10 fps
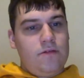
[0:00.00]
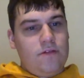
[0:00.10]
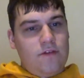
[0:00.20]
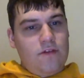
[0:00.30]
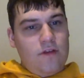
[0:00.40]

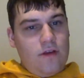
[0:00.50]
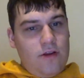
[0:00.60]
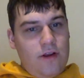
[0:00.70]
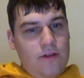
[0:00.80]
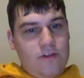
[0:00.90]
see
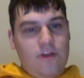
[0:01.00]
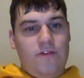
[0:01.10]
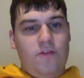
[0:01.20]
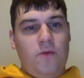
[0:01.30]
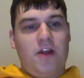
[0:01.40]
here. I looked
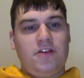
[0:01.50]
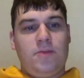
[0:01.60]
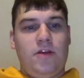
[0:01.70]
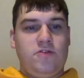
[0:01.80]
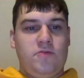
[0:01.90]
up the Rotten
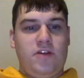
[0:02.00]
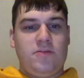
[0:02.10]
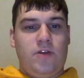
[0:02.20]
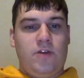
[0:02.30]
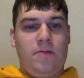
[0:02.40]
Tomatoes one
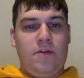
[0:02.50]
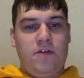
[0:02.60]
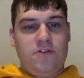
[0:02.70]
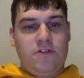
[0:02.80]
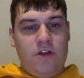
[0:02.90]
is one I've been
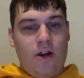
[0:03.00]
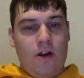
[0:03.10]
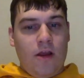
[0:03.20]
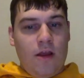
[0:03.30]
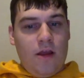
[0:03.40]
using here.
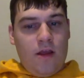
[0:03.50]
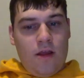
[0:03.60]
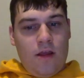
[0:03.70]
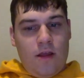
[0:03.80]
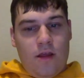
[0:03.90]

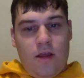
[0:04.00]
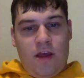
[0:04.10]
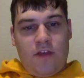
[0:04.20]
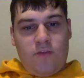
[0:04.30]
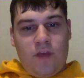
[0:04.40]

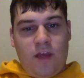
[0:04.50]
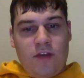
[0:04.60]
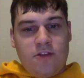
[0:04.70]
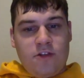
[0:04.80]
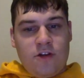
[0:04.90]
As we
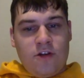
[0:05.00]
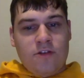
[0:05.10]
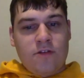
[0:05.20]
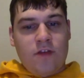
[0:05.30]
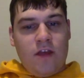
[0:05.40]

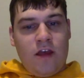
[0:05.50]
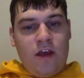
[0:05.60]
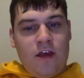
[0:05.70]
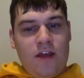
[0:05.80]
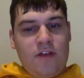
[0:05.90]
entered,
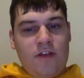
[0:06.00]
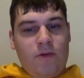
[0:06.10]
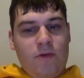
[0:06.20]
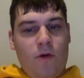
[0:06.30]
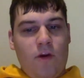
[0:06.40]
again, I'm
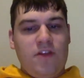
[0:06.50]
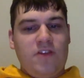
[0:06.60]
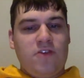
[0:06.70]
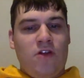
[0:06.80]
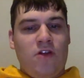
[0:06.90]
recording these
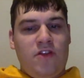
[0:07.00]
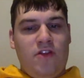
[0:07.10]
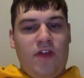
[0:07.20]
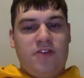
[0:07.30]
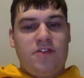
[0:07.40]
all on the
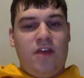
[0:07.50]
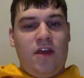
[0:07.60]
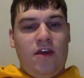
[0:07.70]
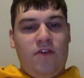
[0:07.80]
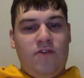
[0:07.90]
last
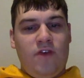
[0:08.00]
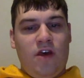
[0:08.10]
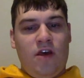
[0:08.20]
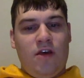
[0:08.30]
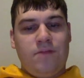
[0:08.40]
day of
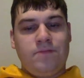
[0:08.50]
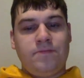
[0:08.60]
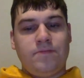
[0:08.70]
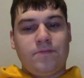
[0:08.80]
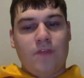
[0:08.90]

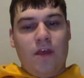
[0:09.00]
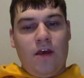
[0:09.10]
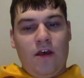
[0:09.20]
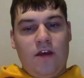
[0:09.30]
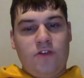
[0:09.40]

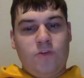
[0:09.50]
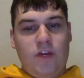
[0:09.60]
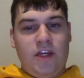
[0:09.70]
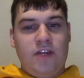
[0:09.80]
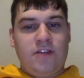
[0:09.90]

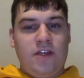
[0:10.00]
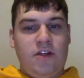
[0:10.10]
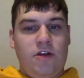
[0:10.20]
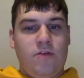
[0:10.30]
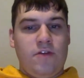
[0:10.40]
2018
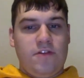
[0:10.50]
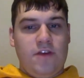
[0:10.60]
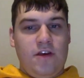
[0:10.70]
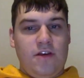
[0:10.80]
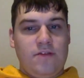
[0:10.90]
here with
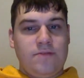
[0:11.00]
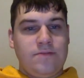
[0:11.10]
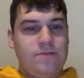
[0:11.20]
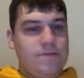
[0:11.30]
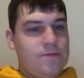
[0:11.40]

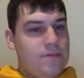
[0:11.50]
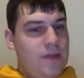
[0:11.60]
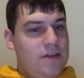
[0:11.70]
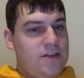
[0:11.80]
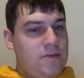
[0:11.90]

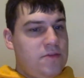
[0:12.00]
December